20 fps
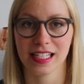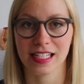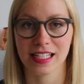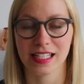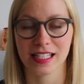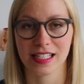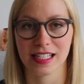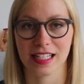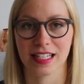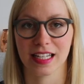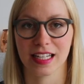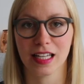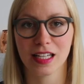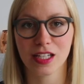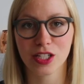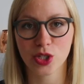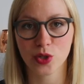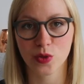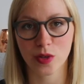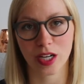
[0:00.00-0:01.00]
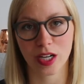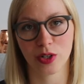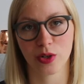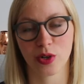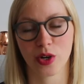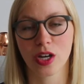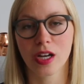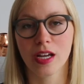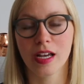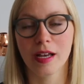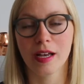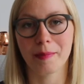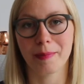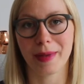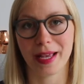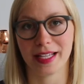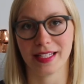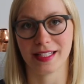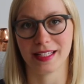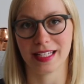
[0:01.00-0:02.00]
is an illustrator
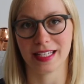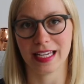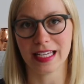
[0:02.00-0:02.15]
based